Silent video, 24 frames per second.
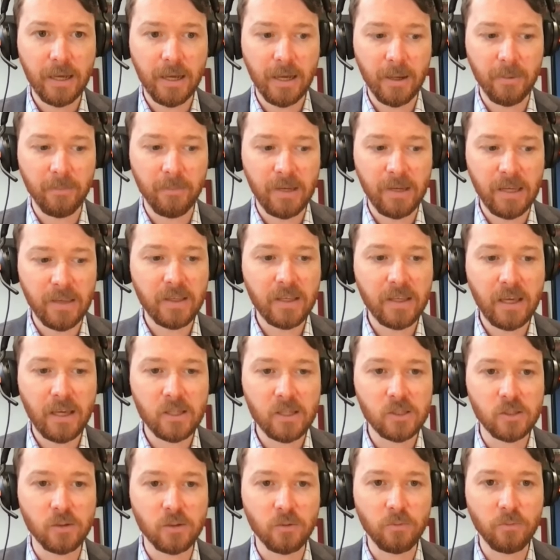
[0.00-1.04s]
In the
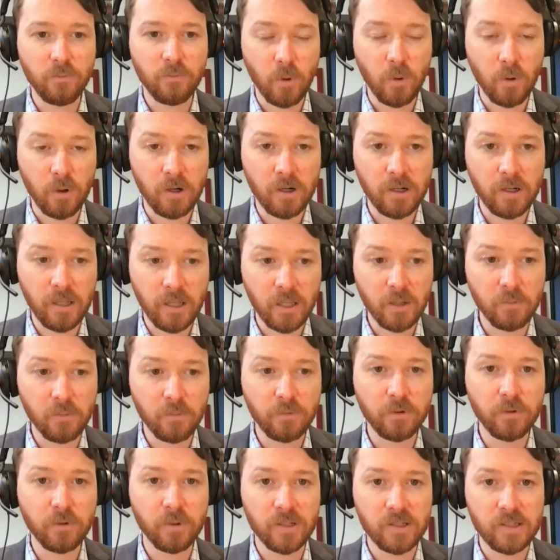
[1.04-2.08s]
case of foreign
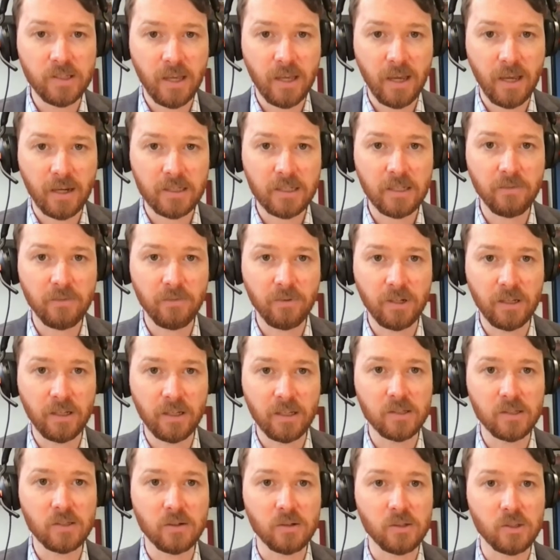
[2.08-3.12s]
influence
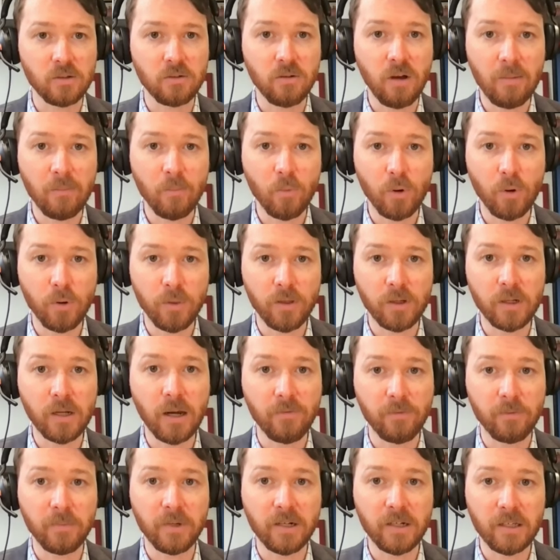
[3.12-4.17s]
activities, there's a lot more the
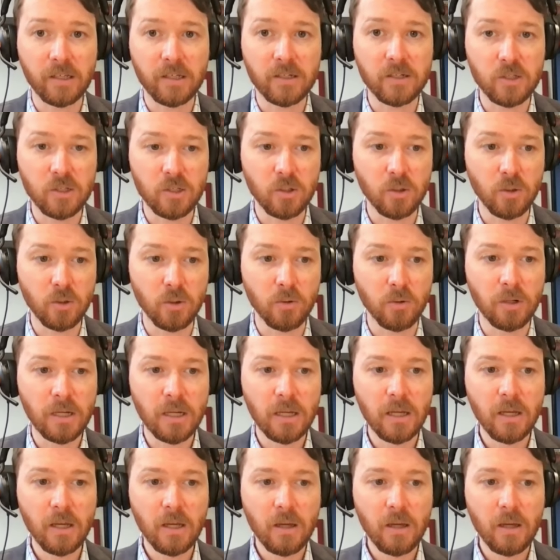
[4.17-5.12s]
government can do.